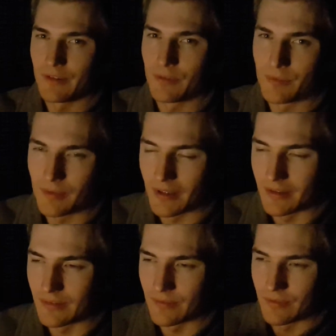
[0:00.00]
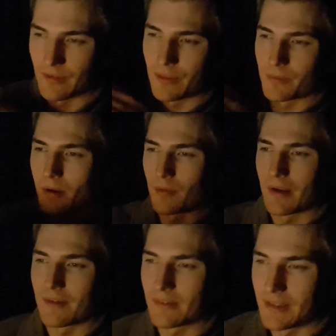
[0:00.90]
you kind of throw
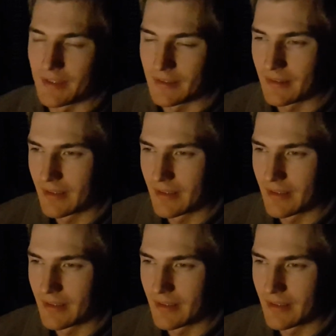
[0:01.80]
out there.